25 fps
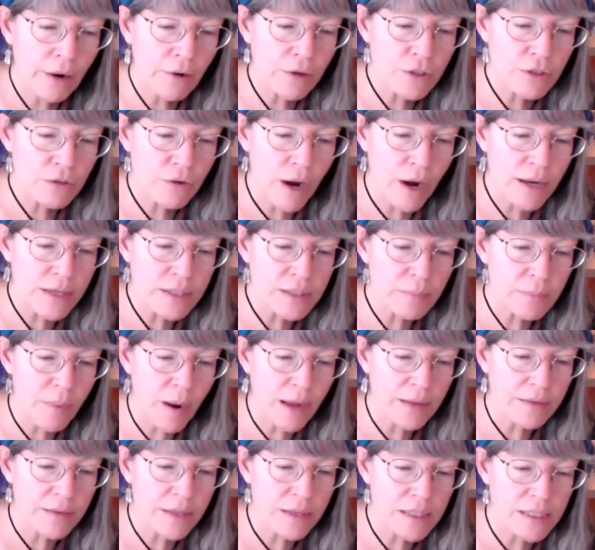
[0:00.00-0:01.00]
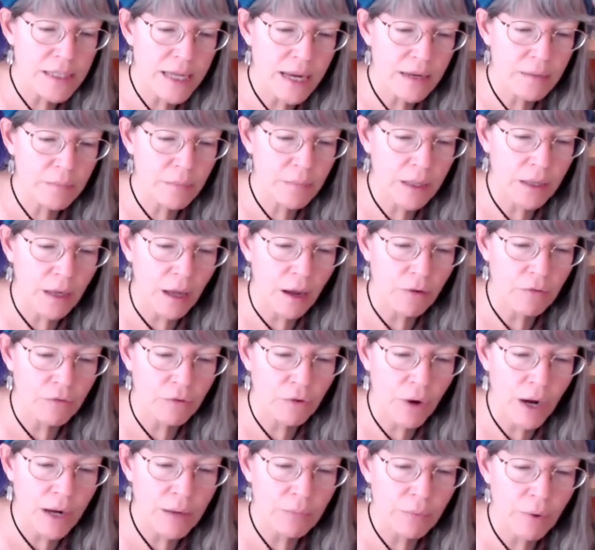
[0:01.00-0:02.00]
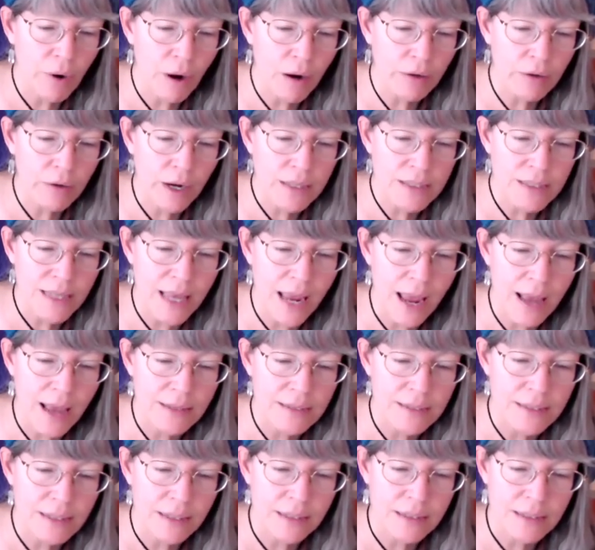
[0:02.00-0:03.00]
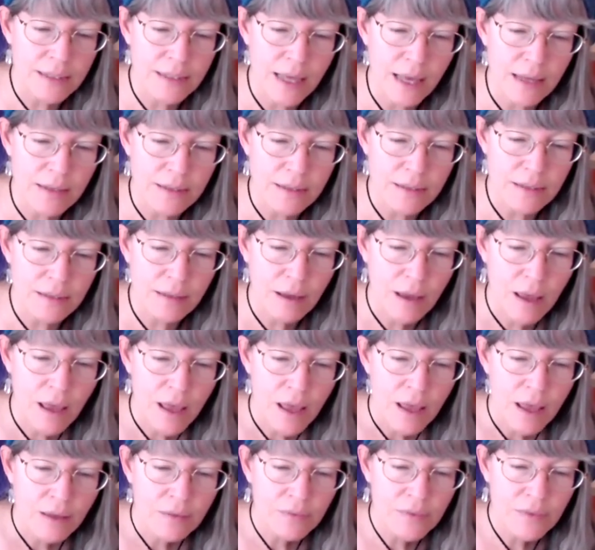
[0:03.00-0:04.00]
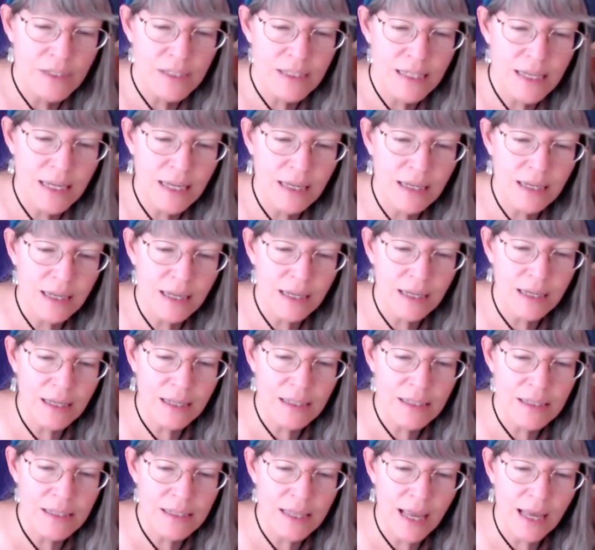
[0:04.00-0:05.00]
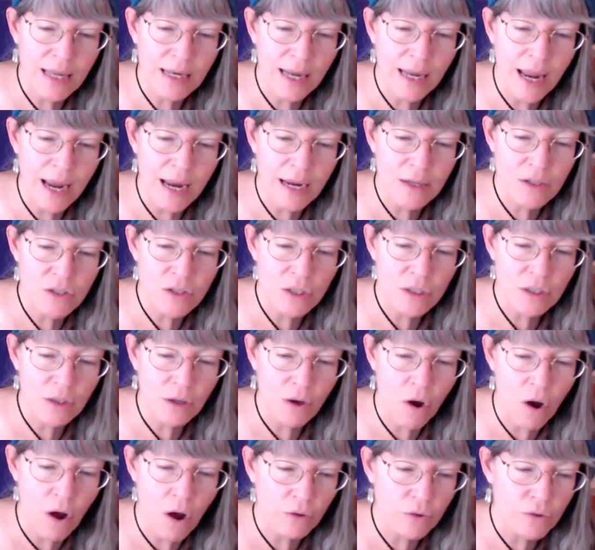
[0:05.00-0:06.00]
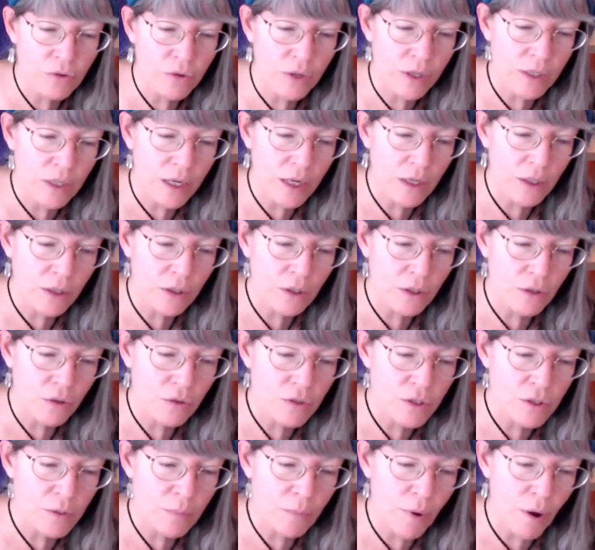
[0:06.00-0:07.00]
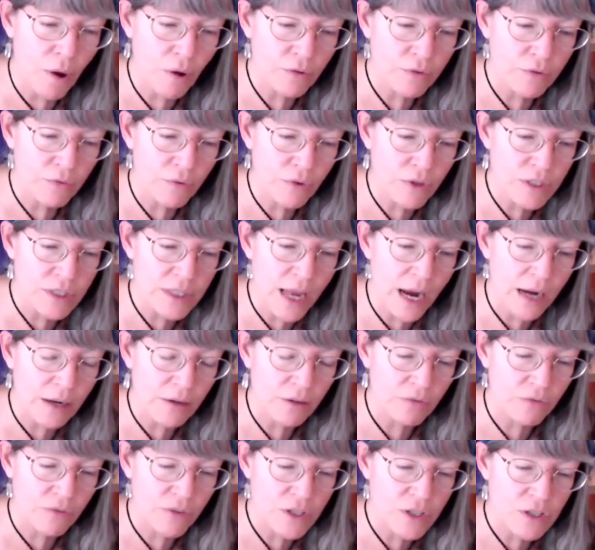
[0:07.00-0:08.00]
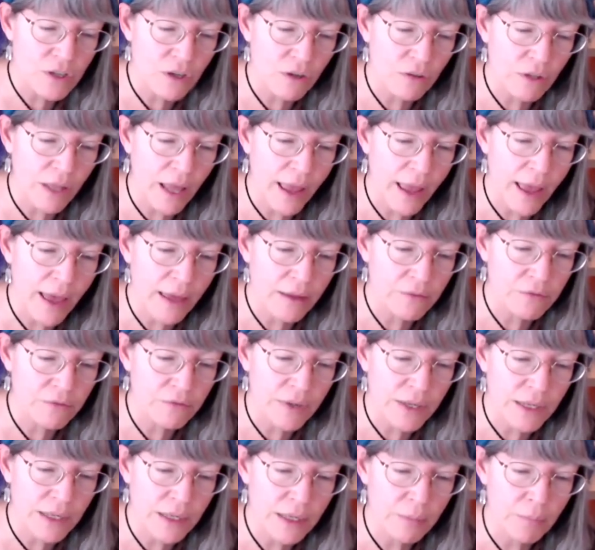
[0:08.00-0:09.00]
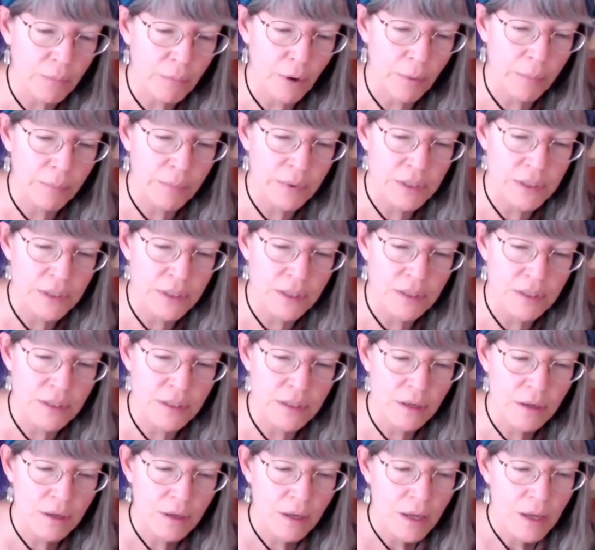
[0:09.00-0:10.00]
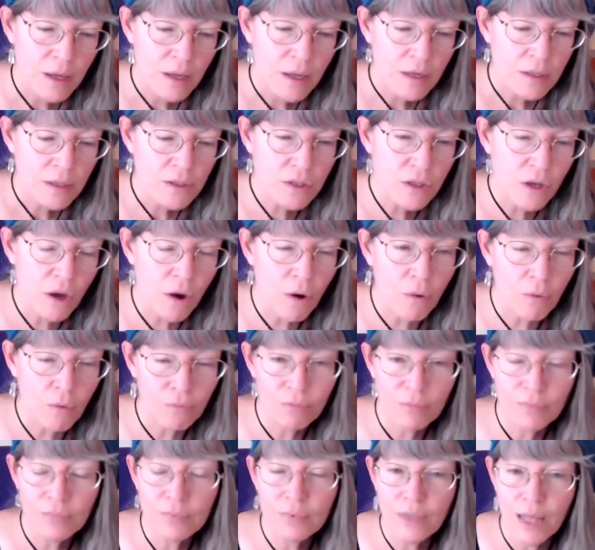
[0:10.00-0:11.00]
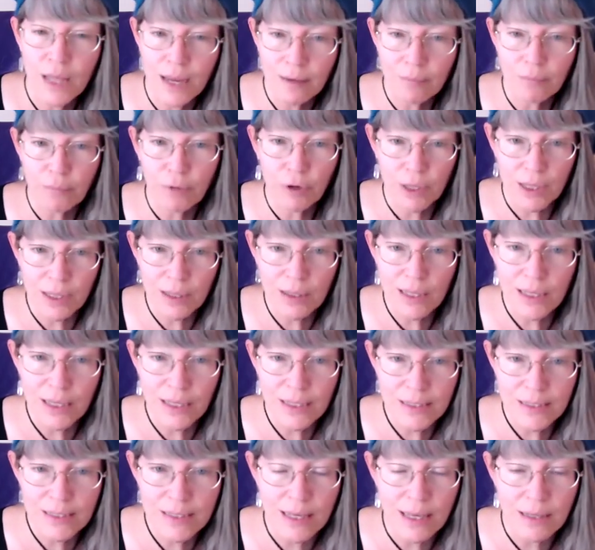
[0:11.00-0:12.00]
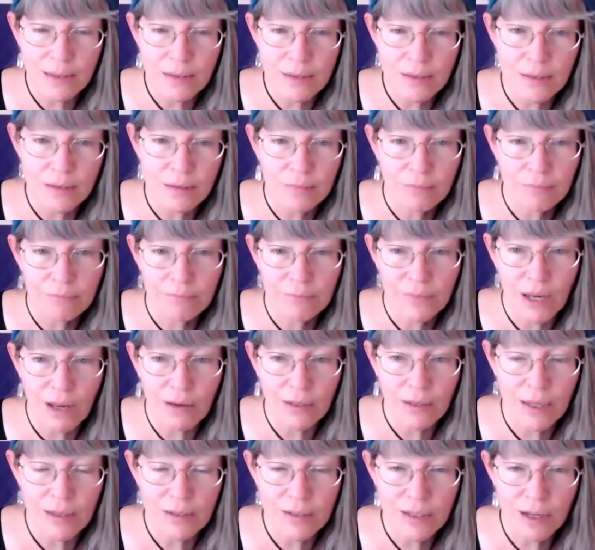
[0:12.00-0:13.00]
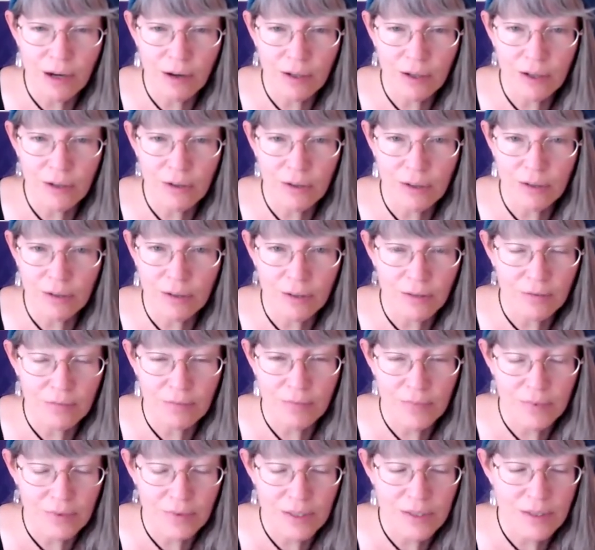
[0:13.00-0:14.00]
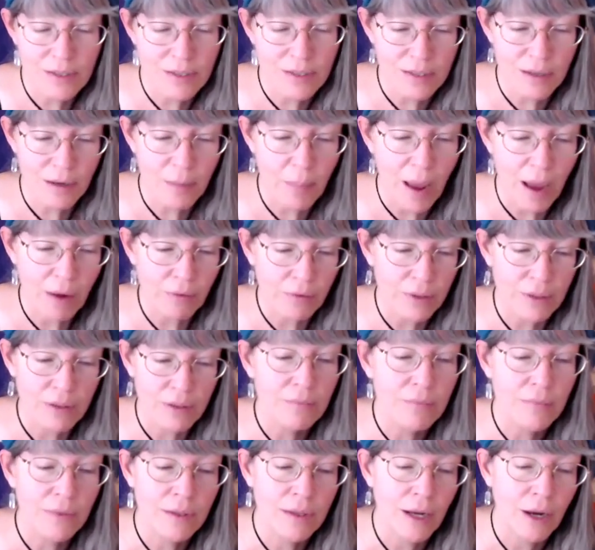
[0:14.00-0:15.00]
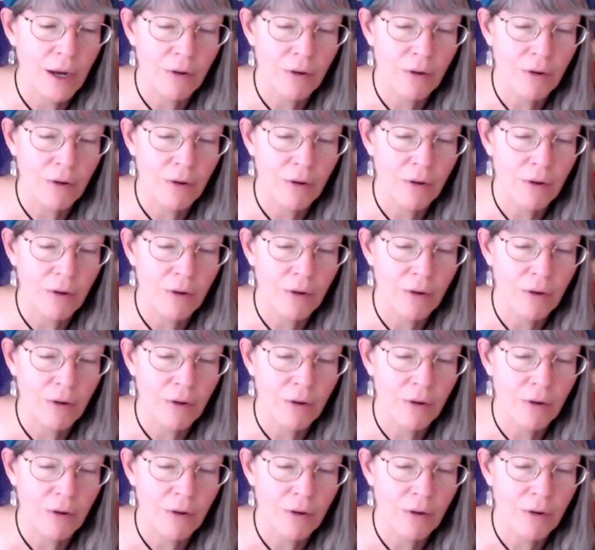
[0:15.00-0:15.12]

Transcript: Characterized by the attainment of great progress and success. The Ting is an ancient cauldron used both for sacrificial and feeding purposes. So, like putting the incense, not necessarily, this isn't about,